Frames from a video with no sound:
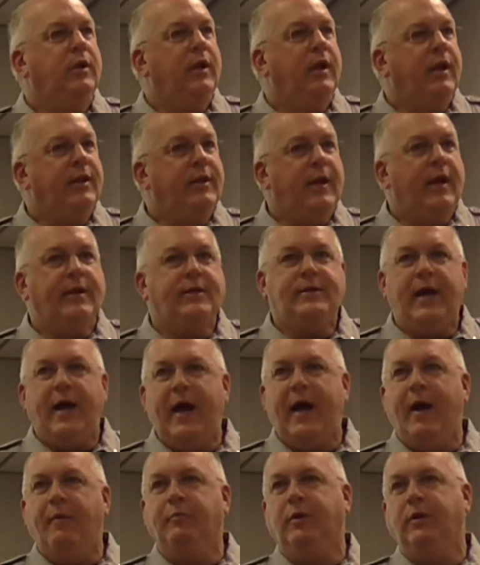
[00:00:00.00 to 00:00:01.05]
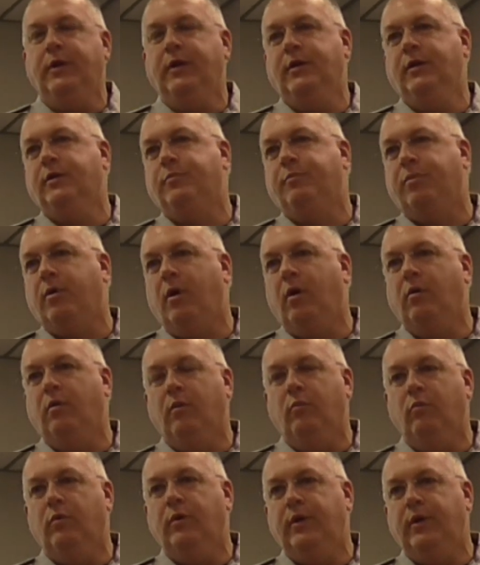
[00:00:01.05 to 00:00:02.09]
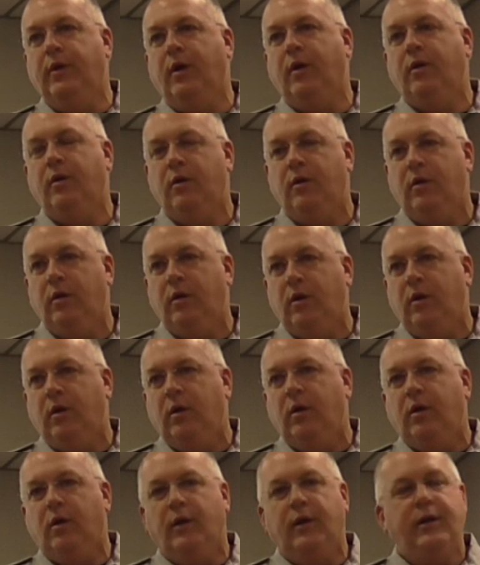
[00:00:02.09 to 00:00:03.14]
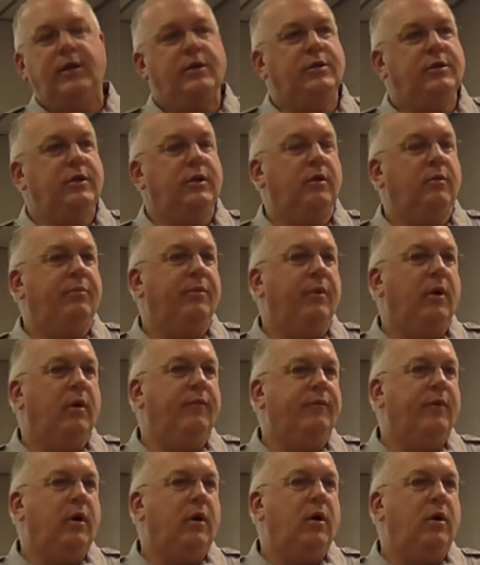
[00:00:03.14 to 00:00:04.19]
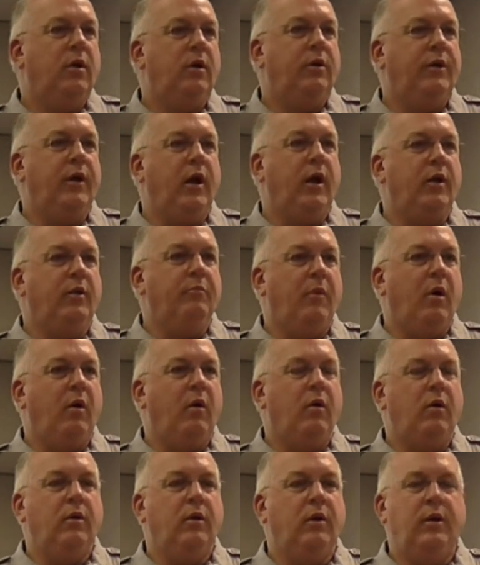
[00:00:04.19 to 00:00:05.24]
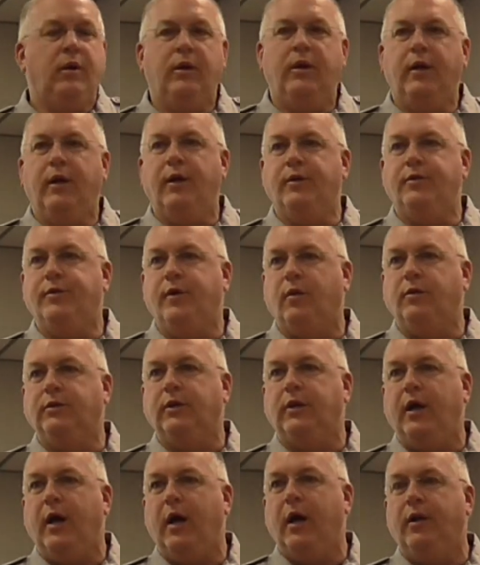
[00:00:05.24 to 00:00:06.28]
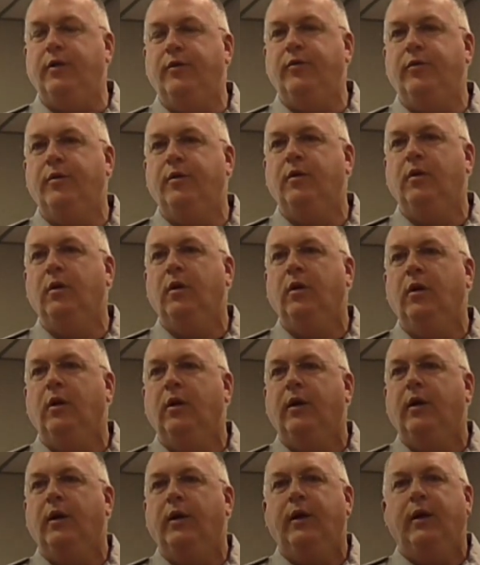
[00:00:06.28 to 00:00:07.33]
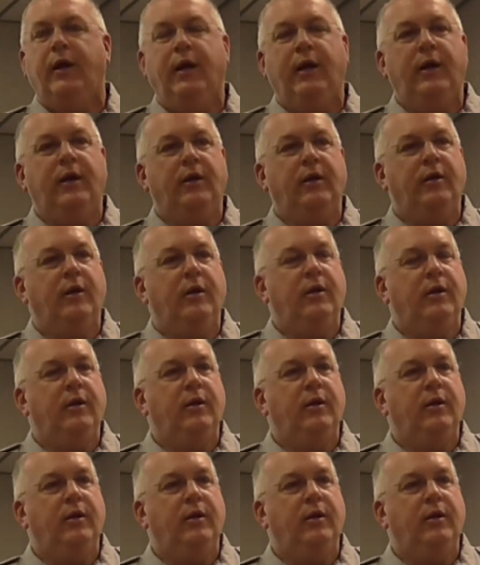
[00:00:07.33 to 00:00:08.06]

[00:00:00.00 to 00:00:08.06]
And that's happening in this program with the leadership of Dr. Martin and Sergeant Collins. And